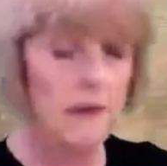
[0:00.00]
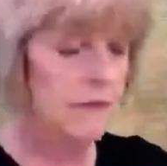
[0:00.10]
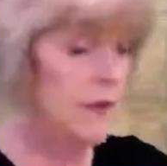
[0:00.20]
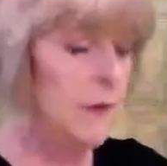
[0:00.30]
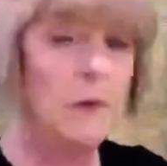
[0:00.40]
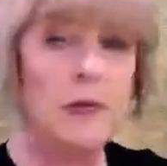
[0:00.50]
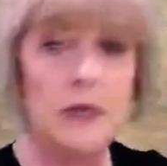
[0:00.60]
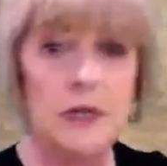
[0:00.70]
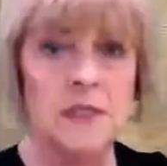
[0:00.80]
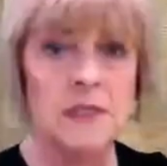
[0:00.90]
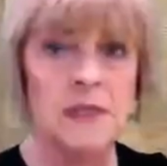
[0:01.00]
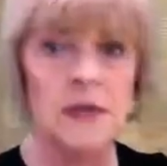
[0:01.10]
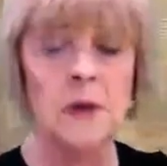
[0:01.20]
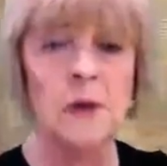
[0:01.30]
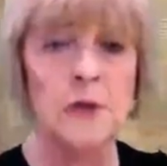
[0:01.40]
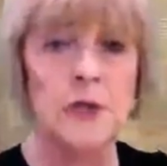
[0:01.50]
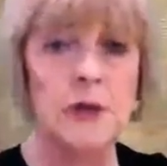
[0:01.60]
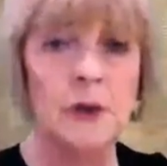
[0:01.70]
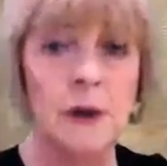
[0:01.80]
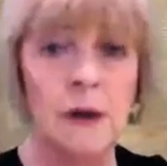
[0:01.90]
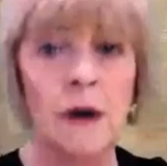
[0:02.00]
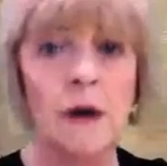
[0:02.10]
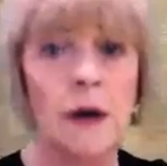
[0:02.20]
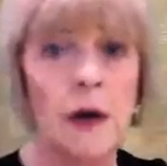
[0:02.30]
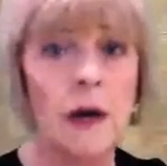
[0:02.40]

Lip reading: If you were actually saying, who should I hire?